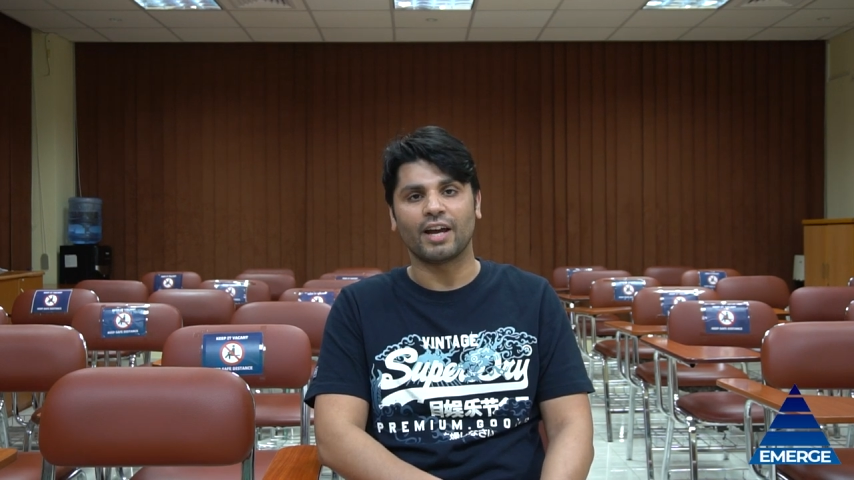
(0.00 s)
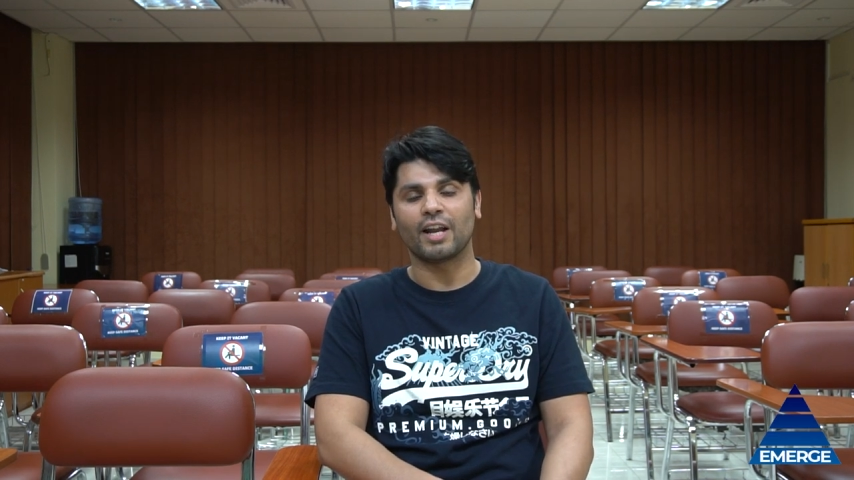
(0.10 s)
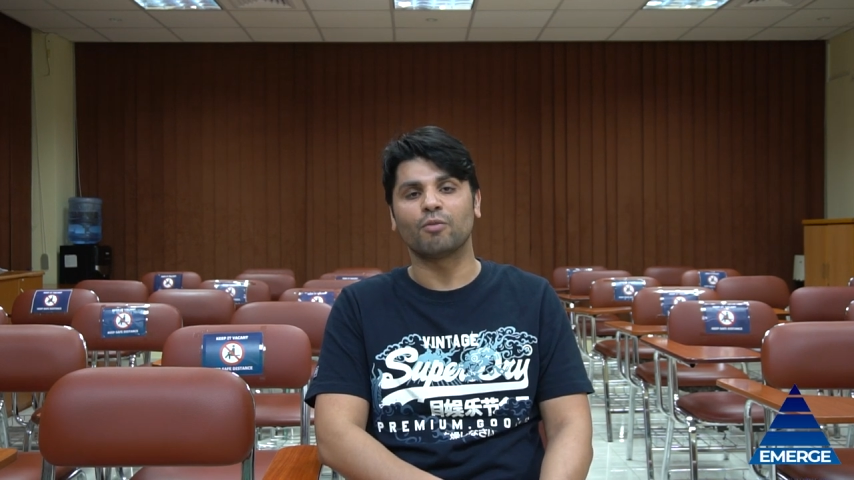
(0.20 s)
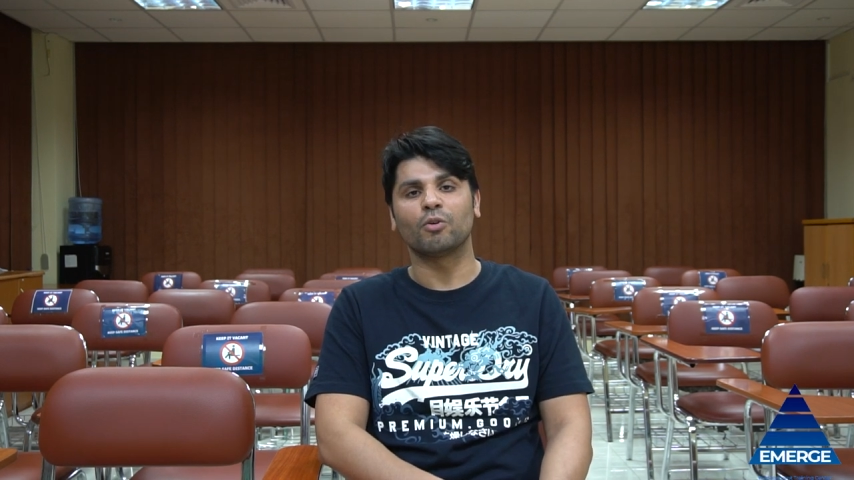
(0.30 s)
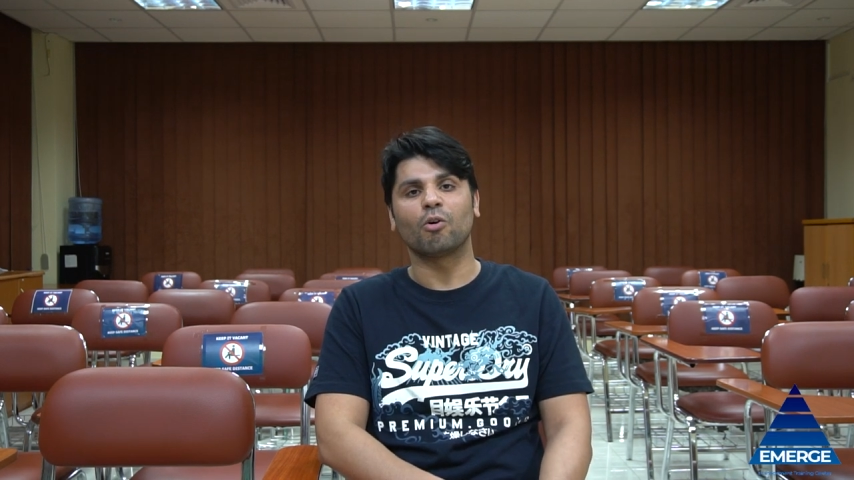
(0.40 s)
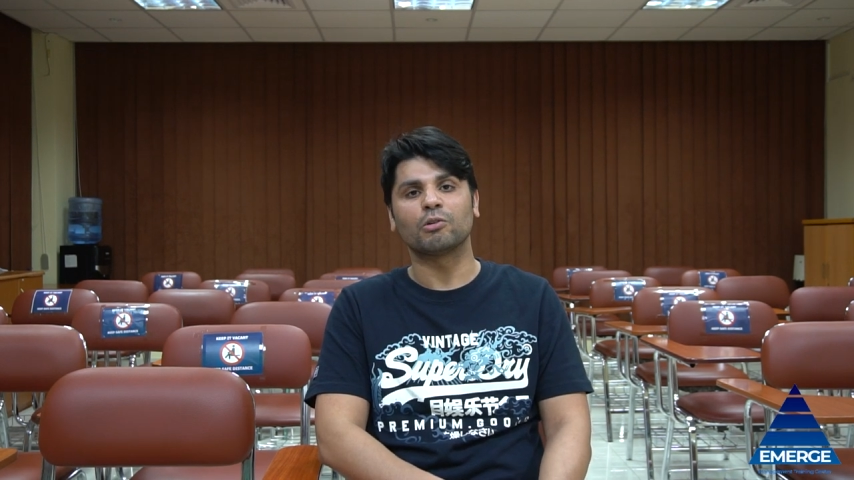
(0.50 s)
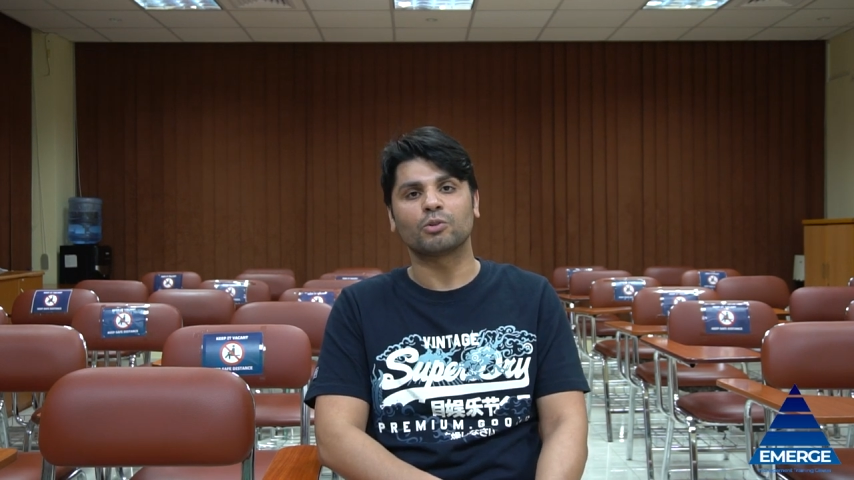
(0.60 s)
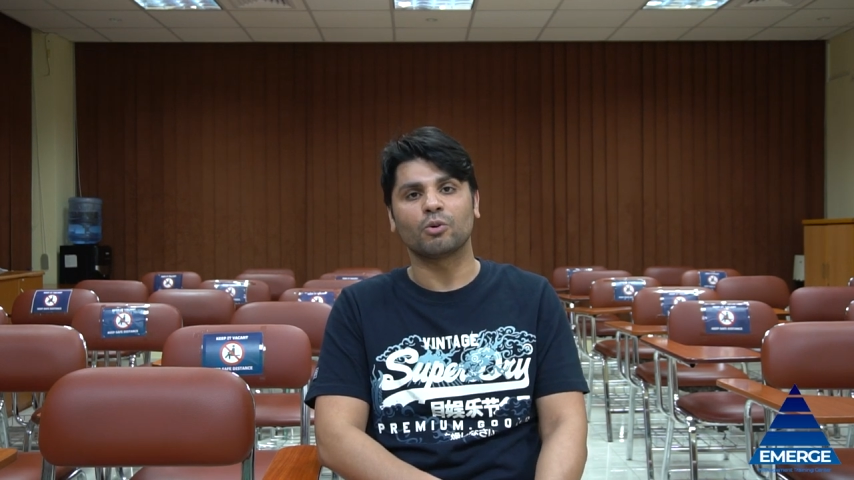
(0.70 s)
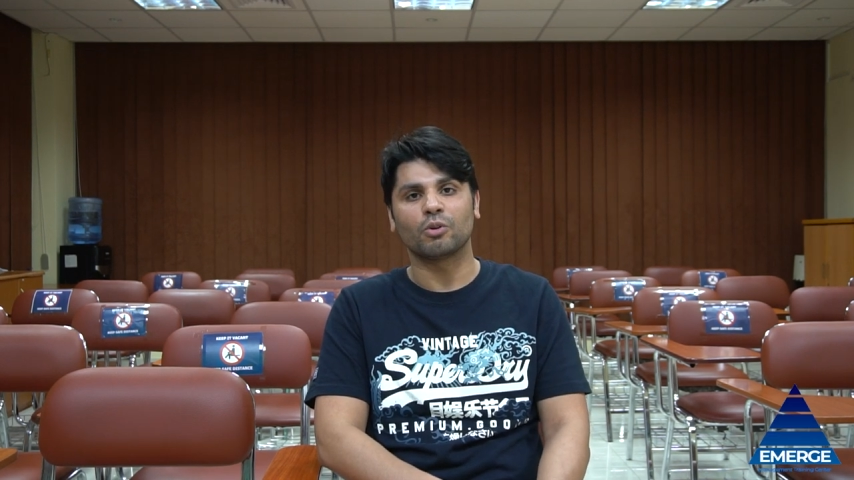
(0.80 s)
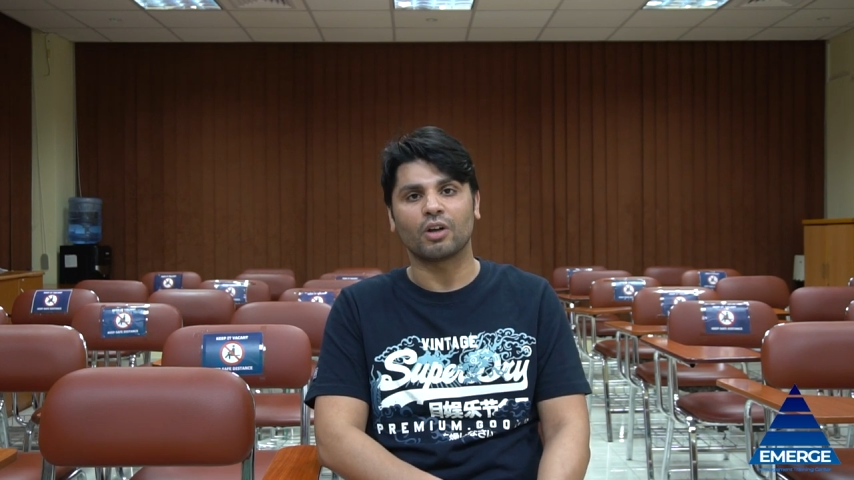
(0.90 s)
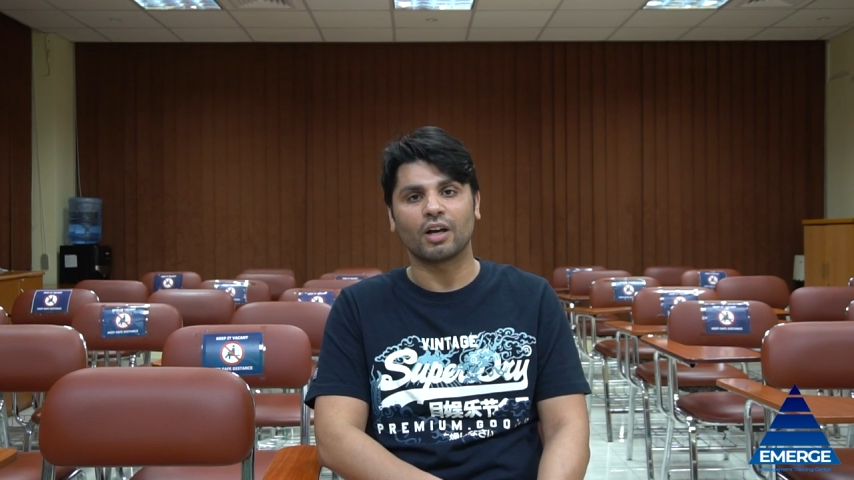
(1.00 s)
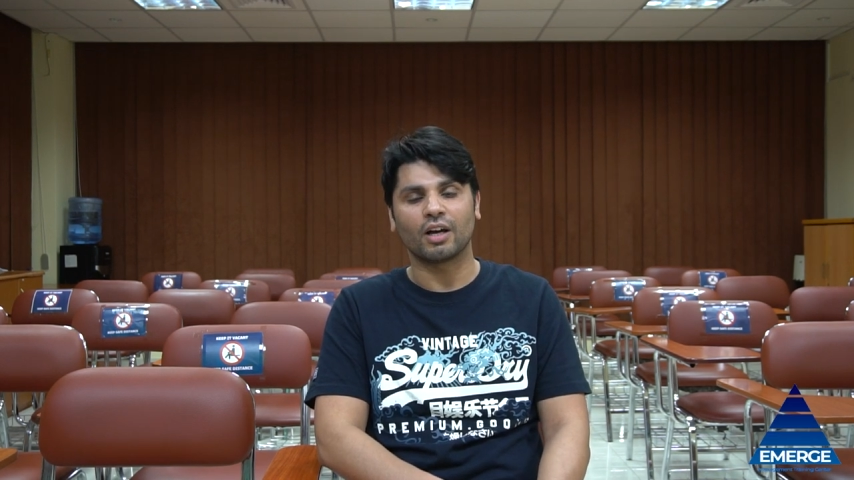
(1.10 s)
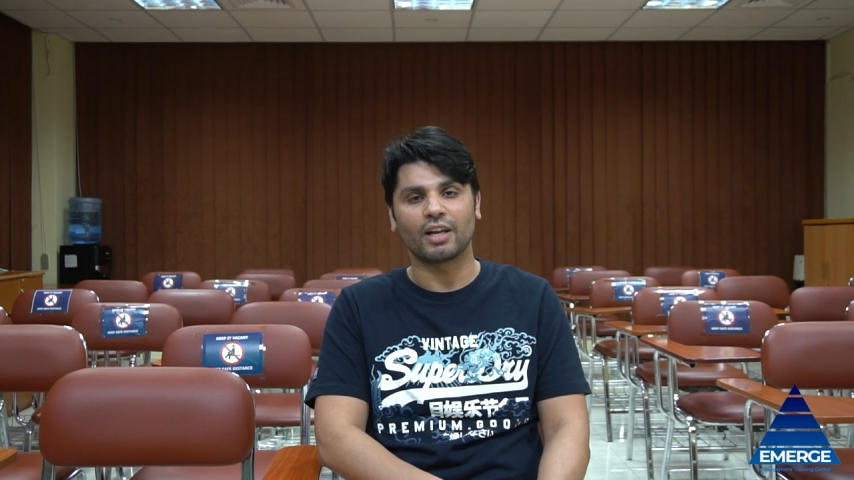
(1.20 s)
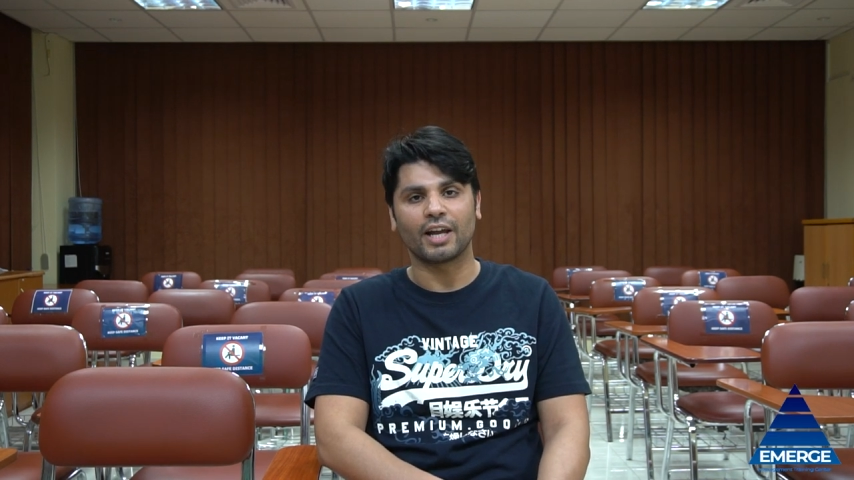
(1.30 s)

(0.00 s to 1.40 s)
And I would also uh,